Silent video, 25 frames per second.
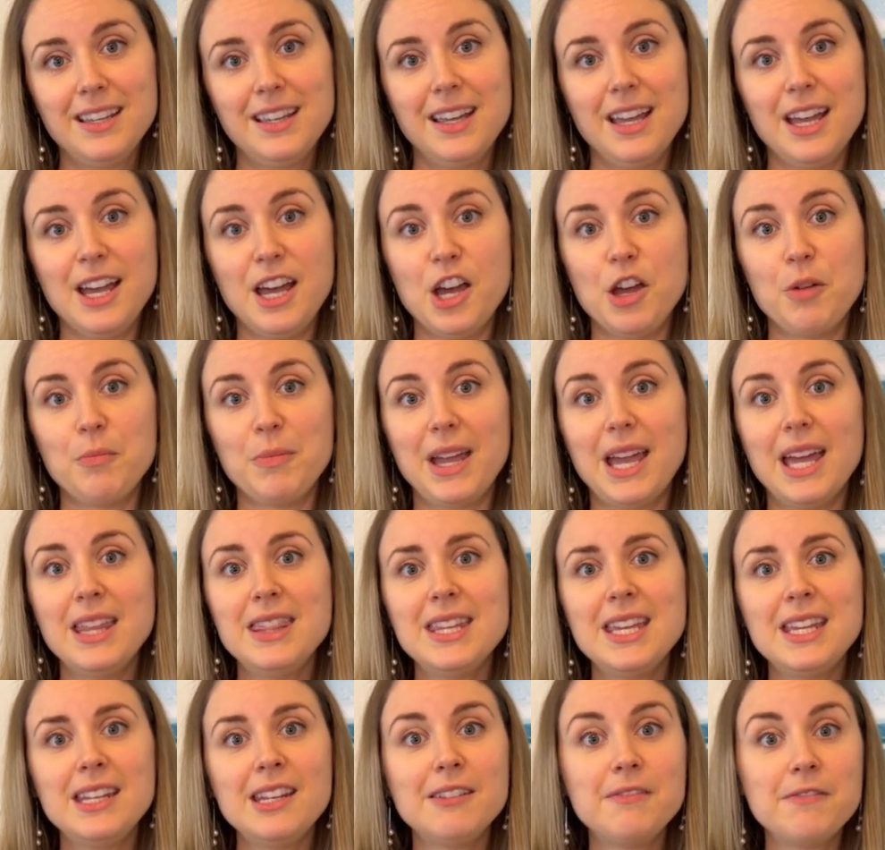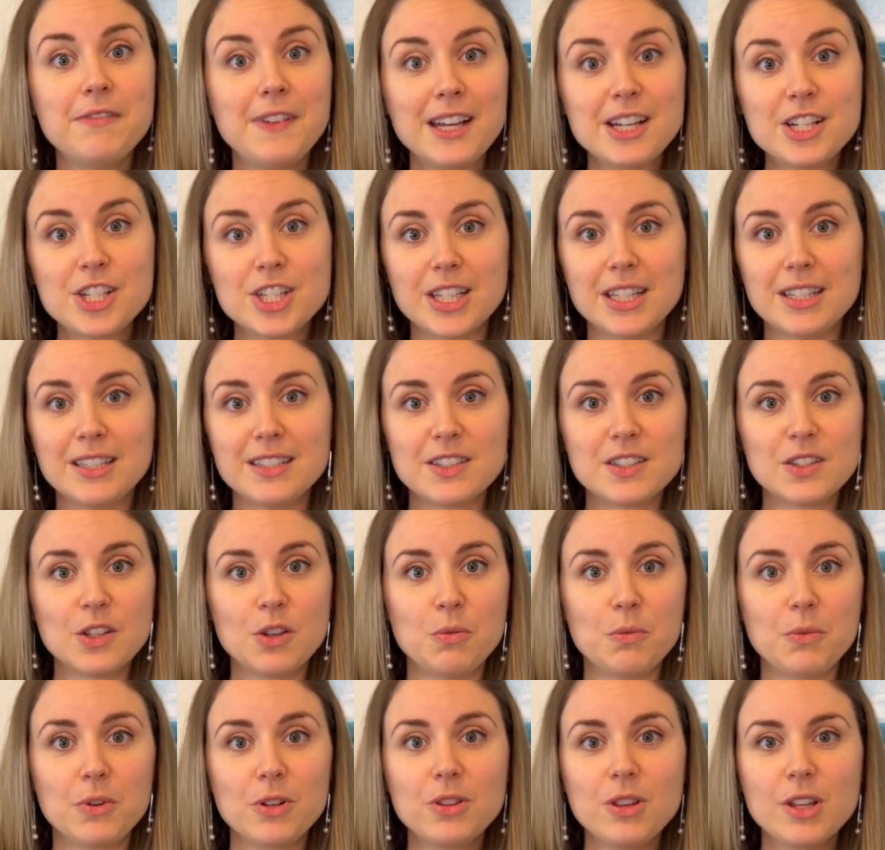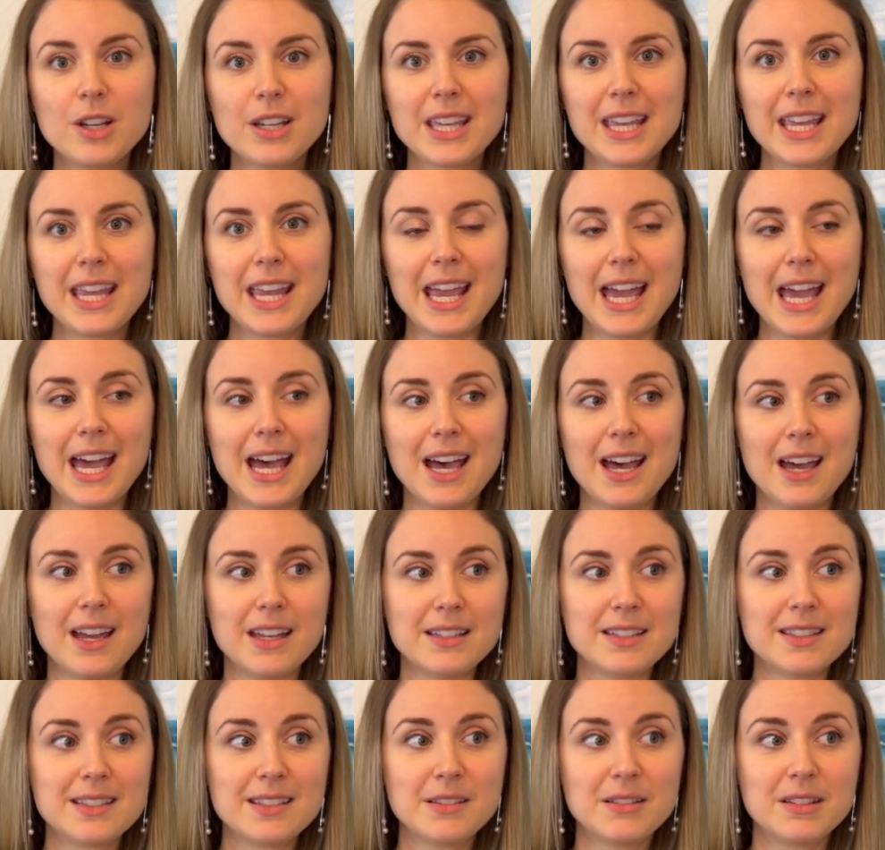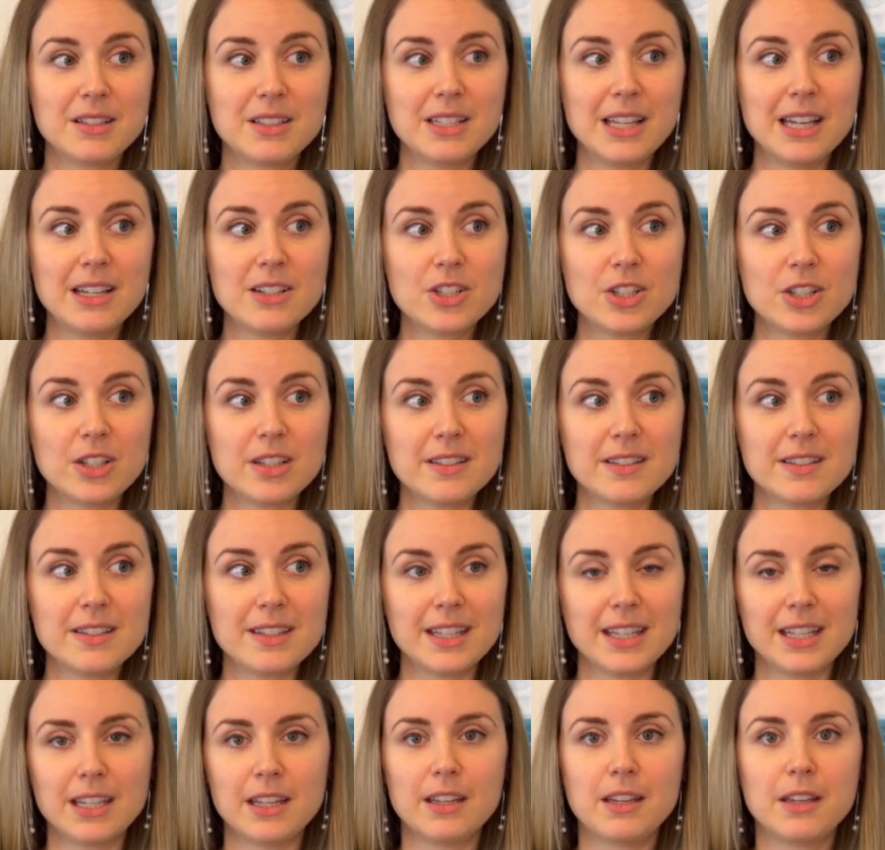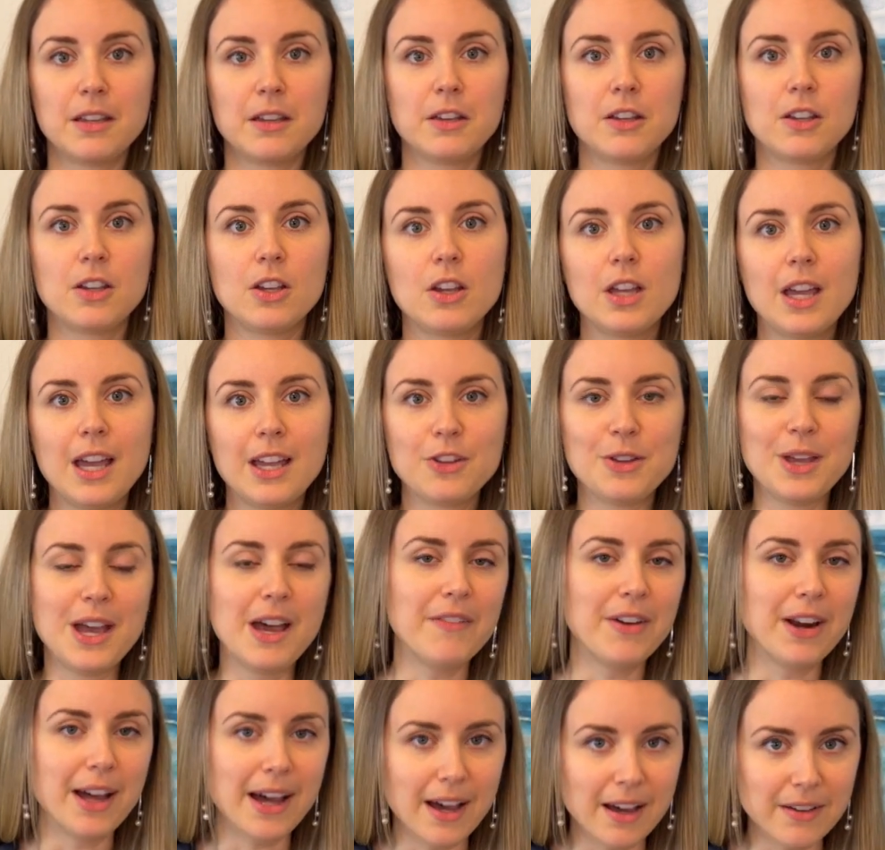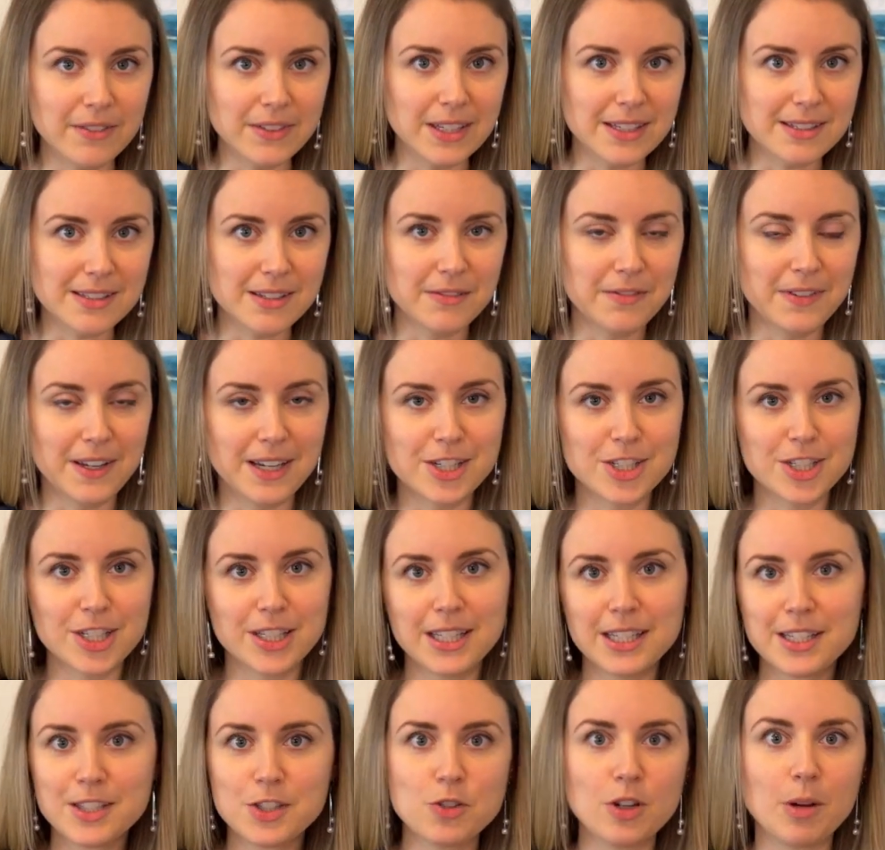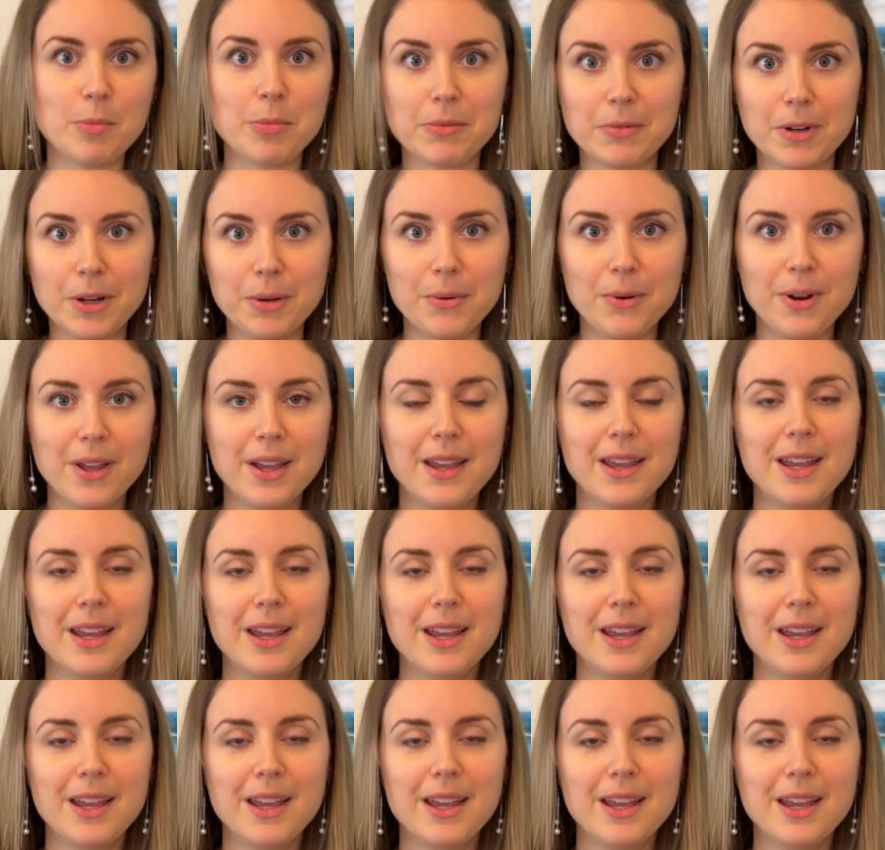And then infections. So we're looking at not just like you have an obvious infection like strep throat,